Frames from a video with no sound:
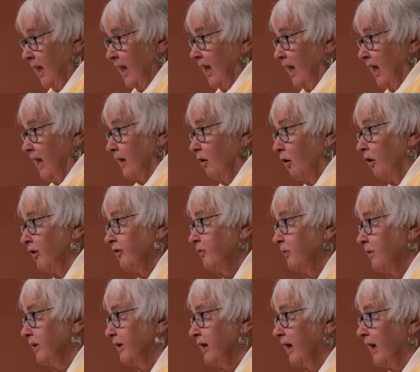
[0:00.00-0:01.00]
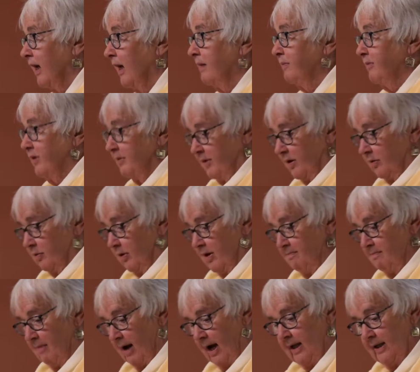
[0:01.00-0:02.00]
and also a time to be
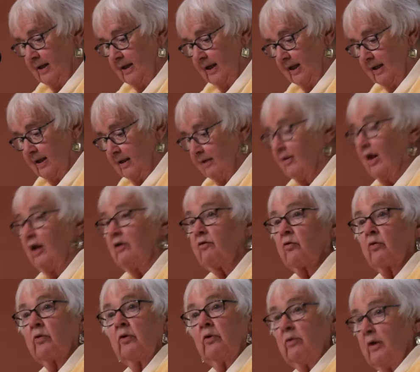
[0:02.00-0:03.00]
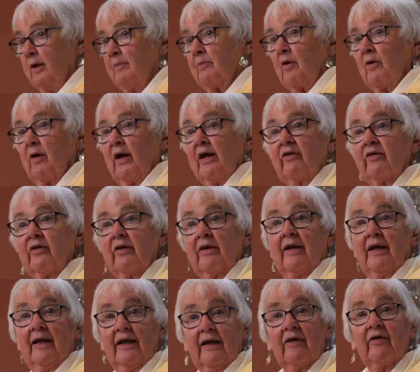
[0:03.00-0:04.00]
reminded that true
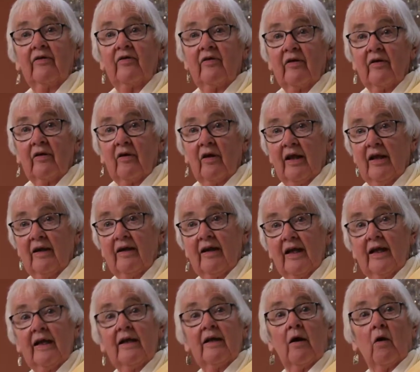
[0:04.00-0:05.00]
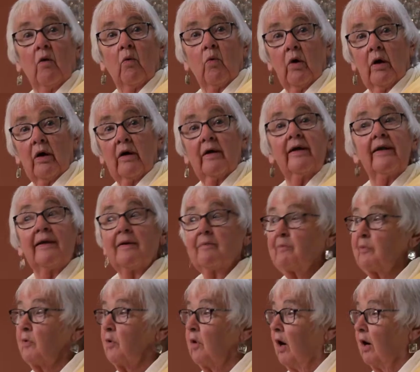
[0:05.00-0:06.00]
liberation is indeed a work in
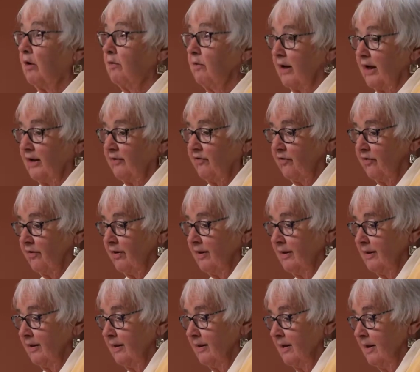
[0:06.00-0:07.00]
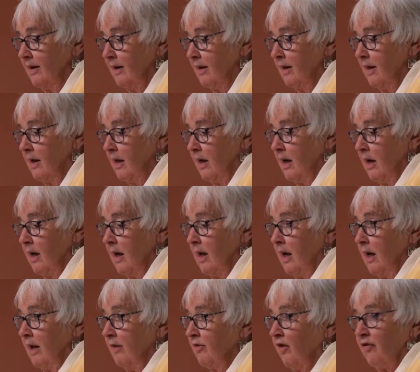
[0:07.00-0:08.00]
progress.
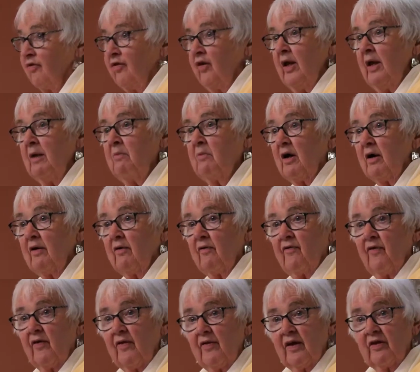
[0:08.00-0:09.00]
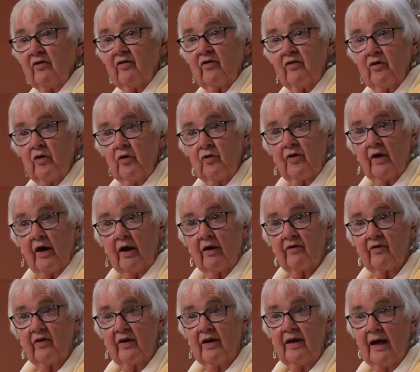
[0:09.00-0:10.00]
The theme of this
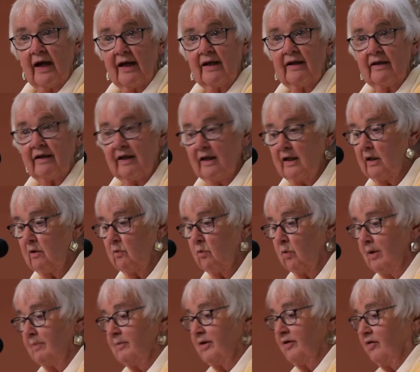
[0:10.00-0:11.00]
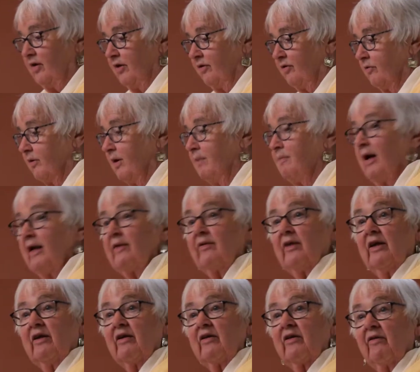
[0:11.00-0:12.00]
2019 Women's History
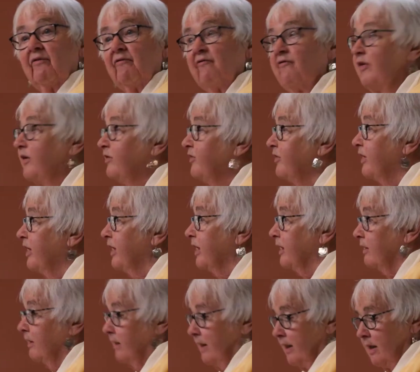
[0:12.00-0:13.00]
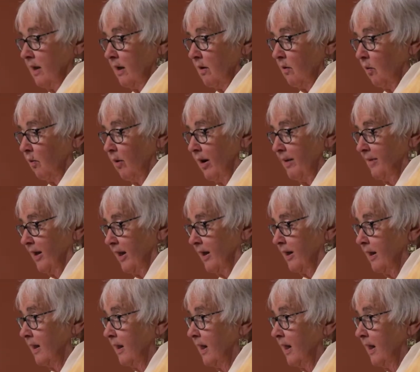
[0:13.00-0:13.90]
Month is Visionary Women,